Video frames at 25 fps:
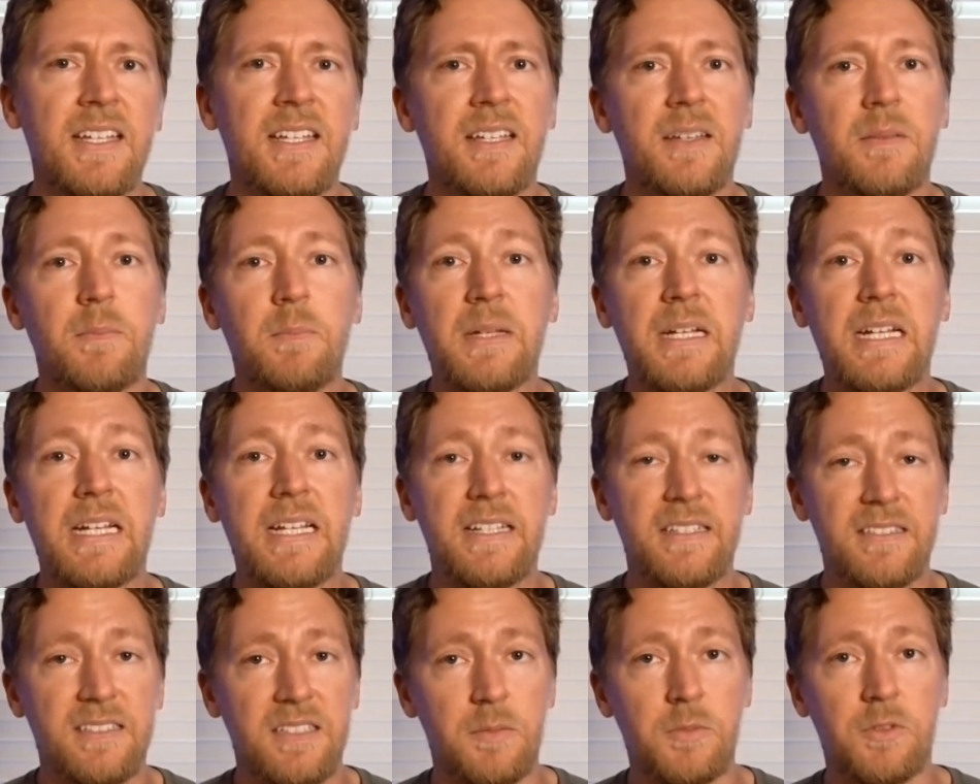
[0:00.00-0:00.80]

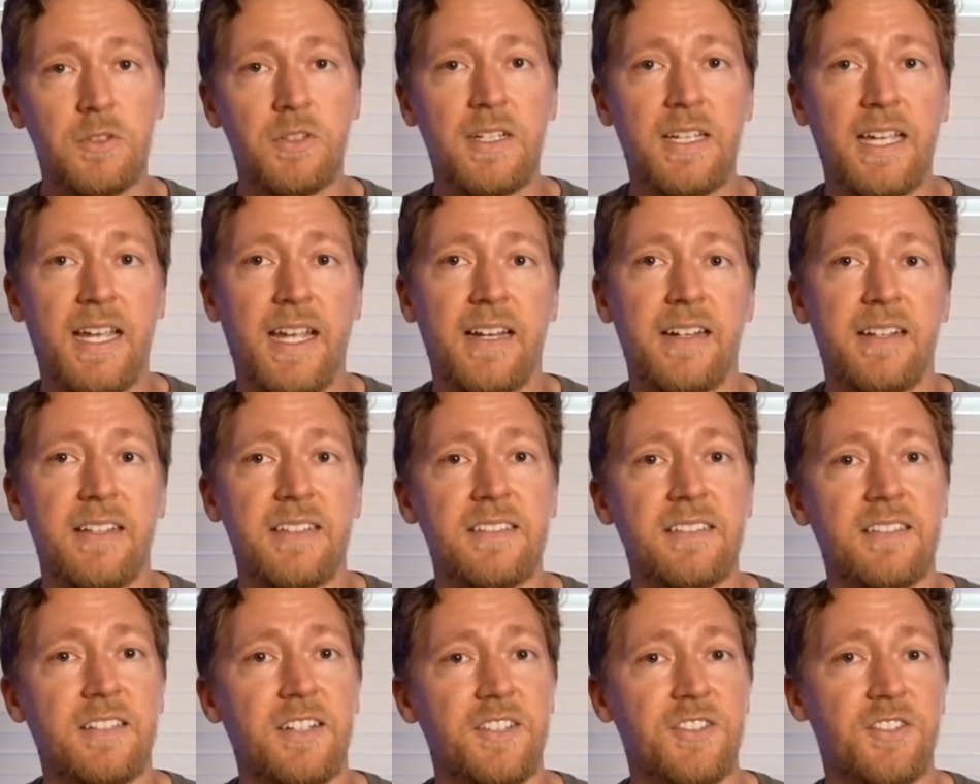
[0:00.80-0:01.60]
meaning similar candies
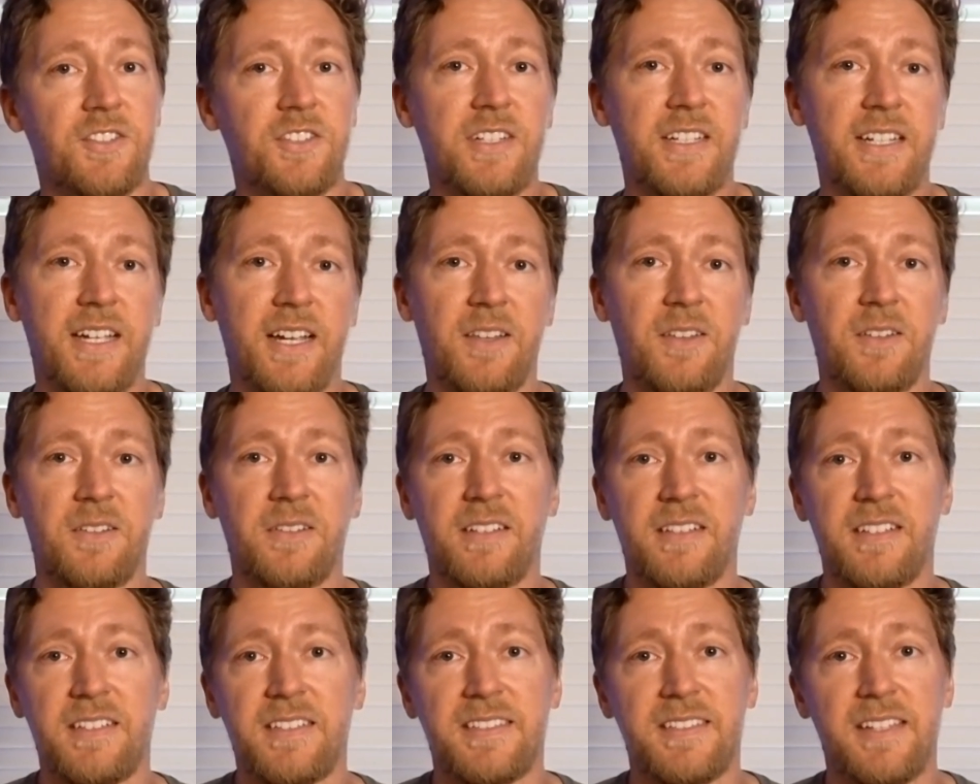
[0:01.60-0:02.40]
cluster together
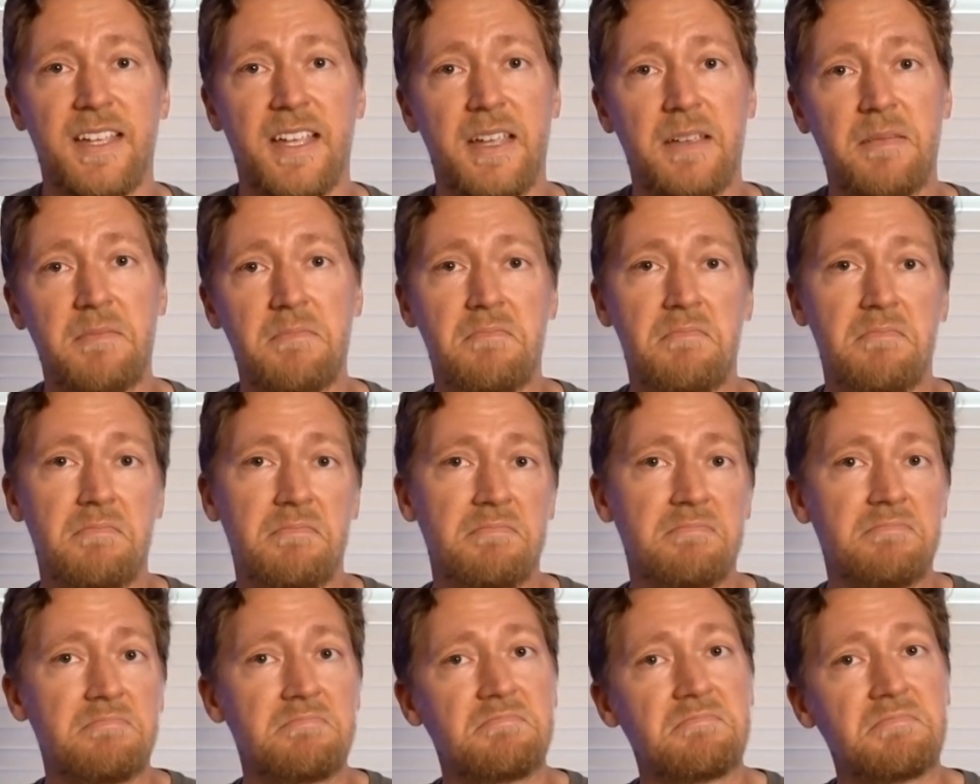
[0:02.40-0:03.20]
in the same
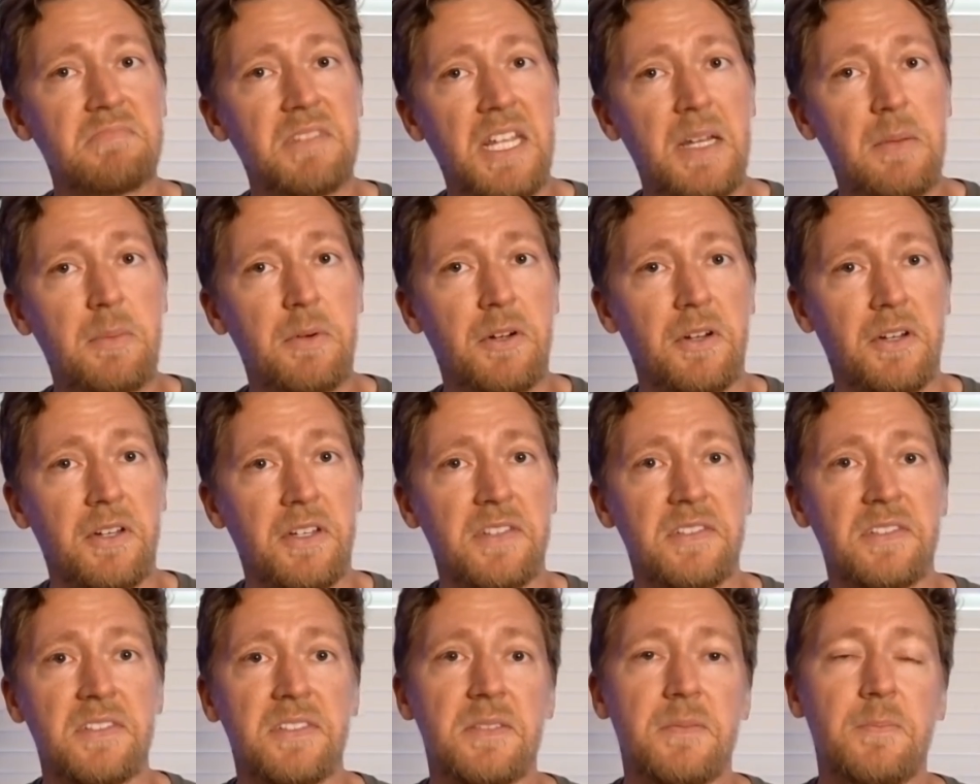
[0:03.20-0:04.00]

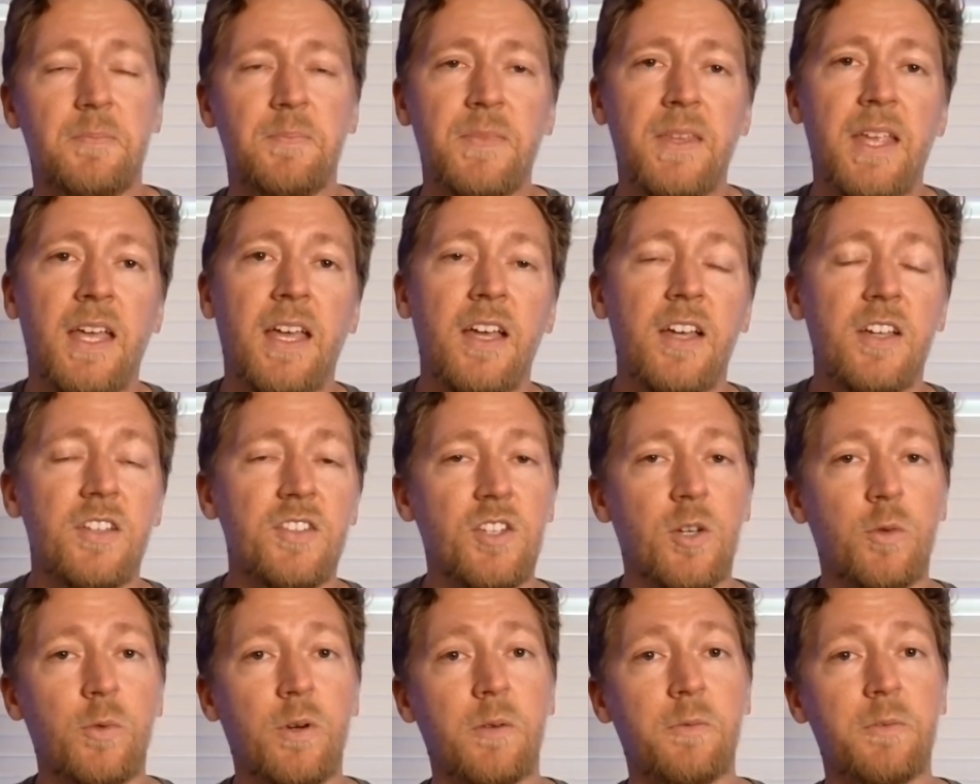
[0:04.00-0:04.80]
neighborhoods.
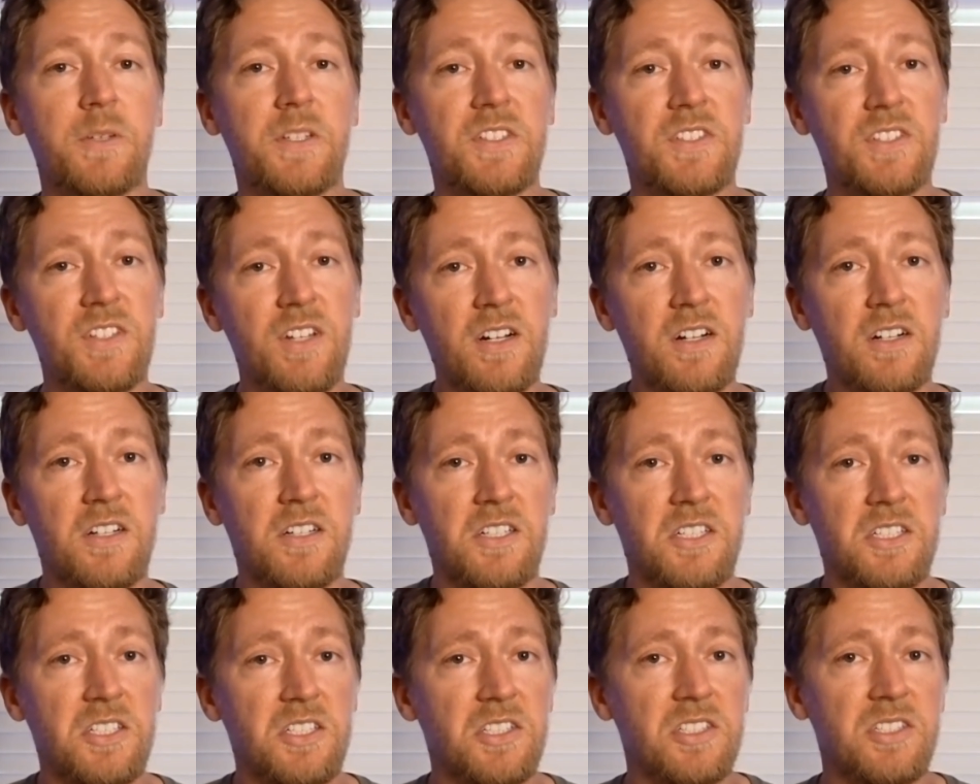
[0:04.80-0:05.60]
So when we
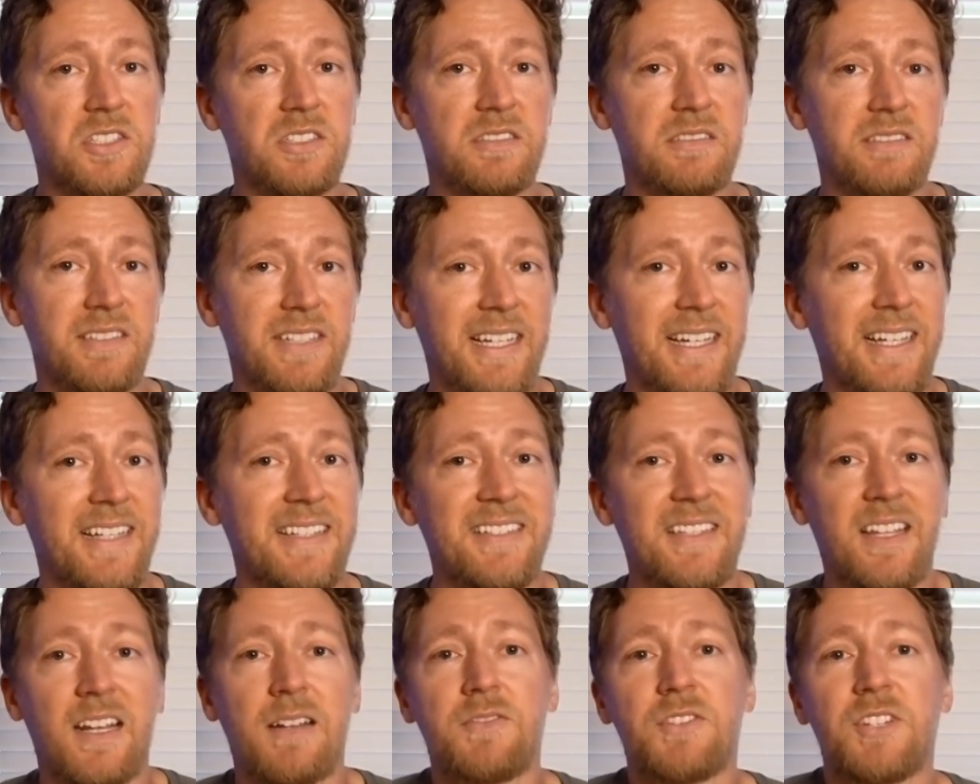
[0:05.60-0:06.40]
search,
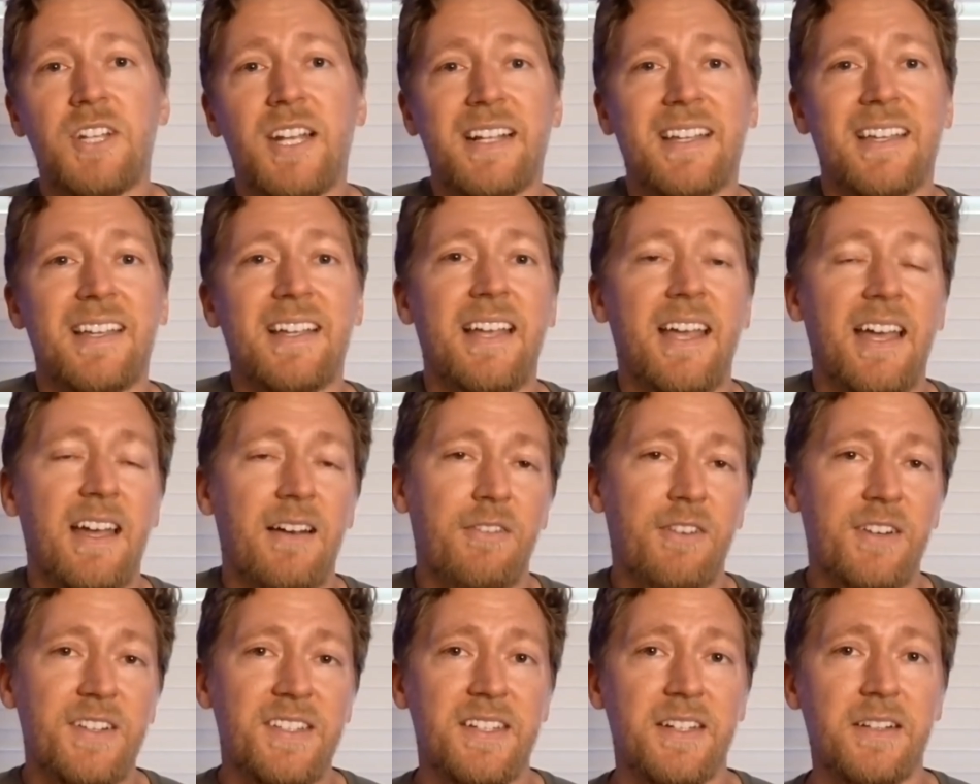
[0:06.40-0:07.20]
instead of checking
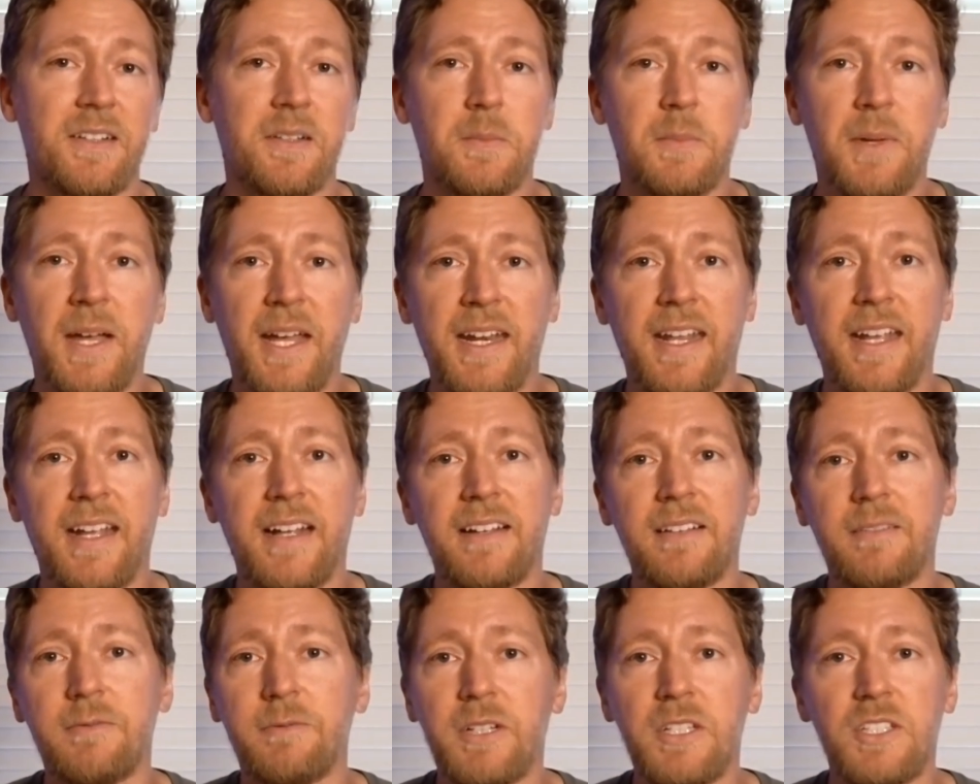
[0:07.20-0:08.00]
every single
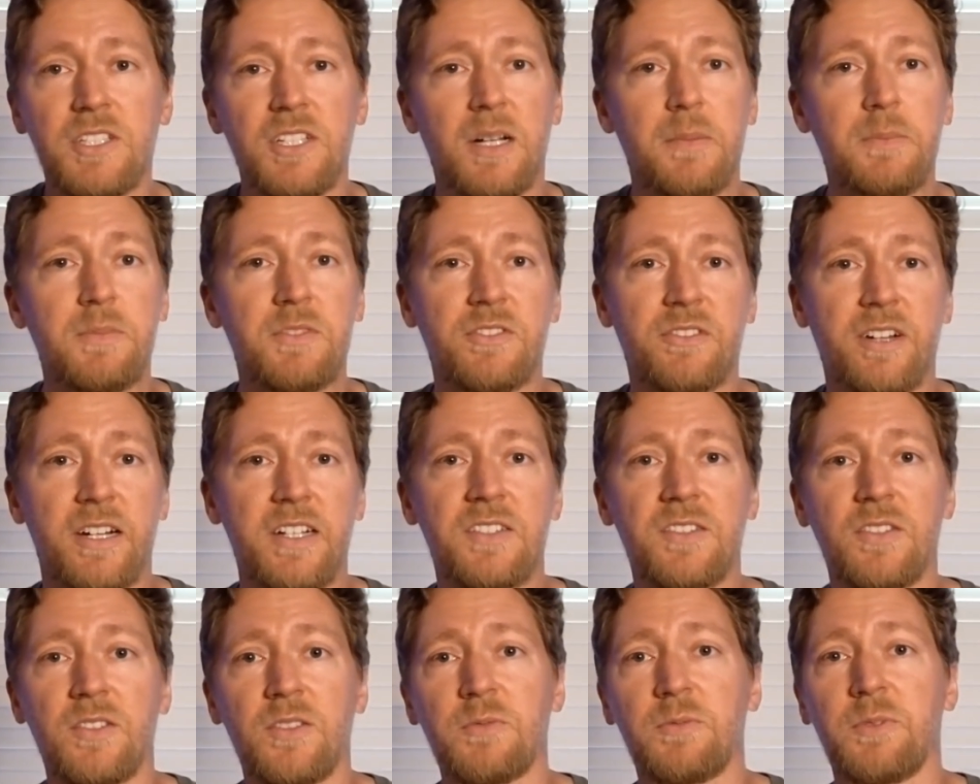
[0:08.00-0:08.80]
embedding, we jump straight
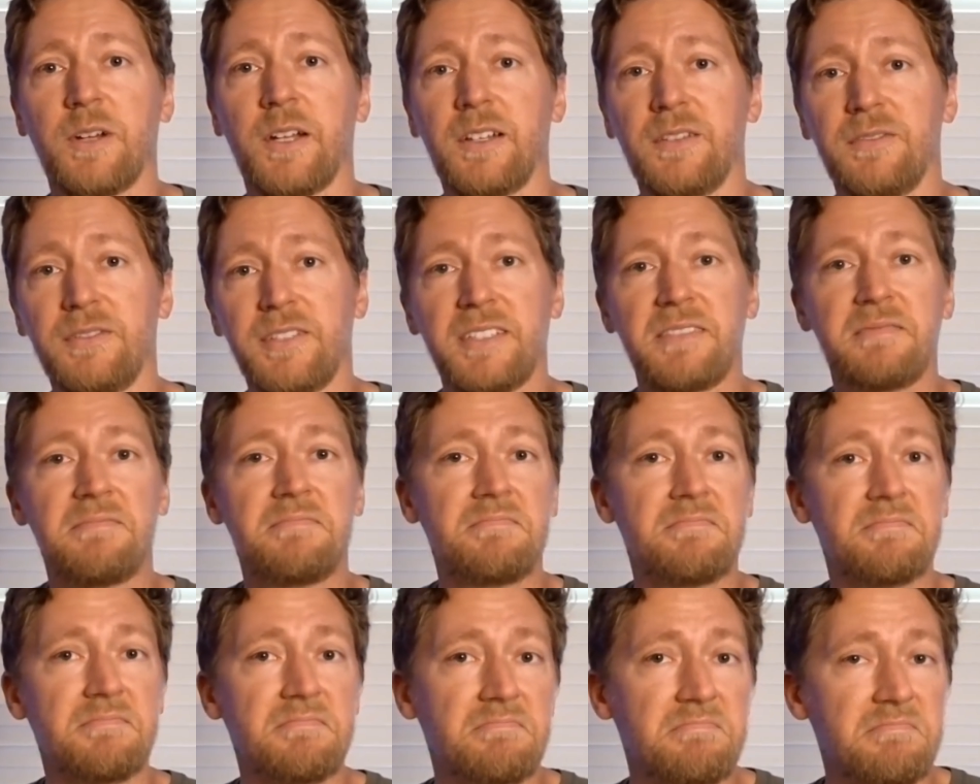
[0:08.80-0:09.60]
to the relevant
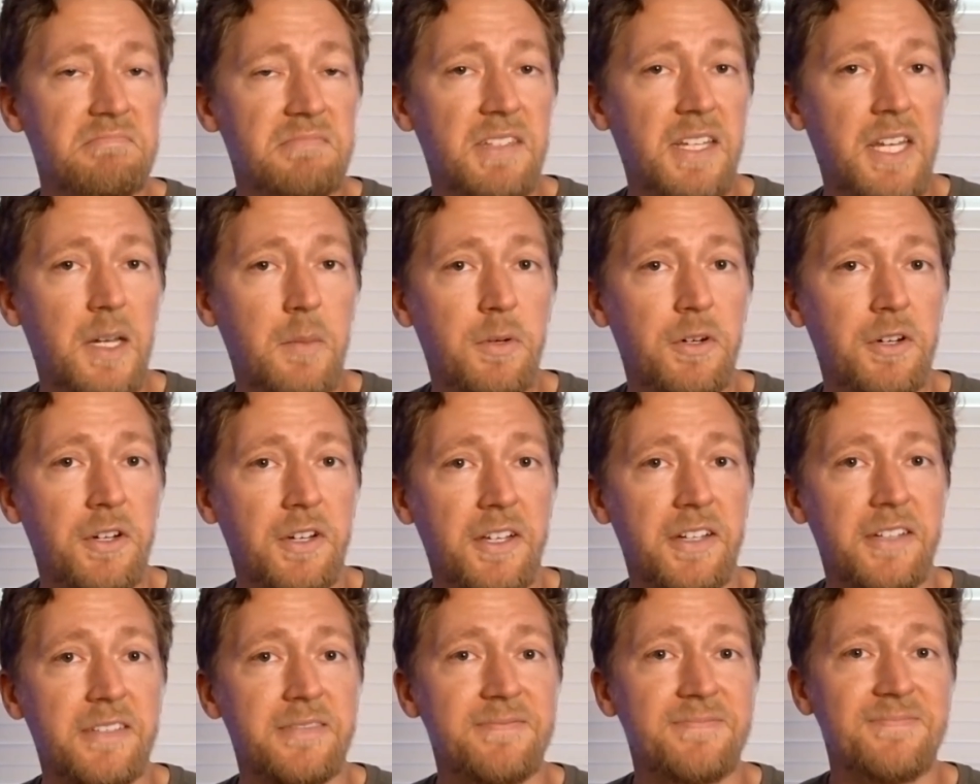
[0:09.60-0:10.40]
neighborhood.